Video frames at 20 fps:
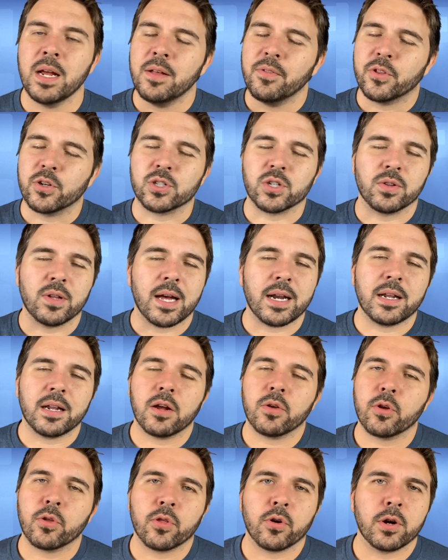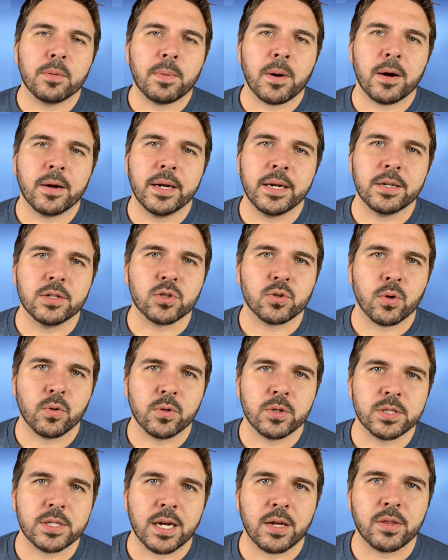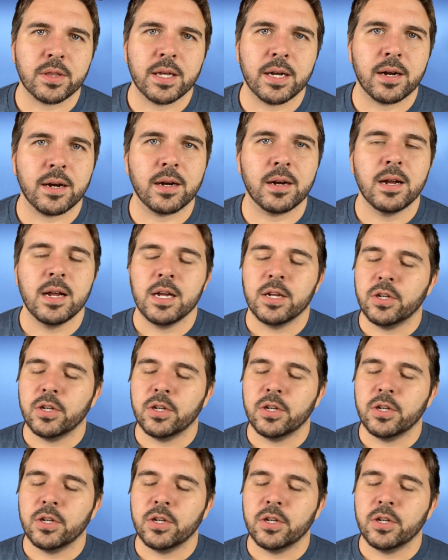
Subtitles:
There's a lot of other third-party controllers out there.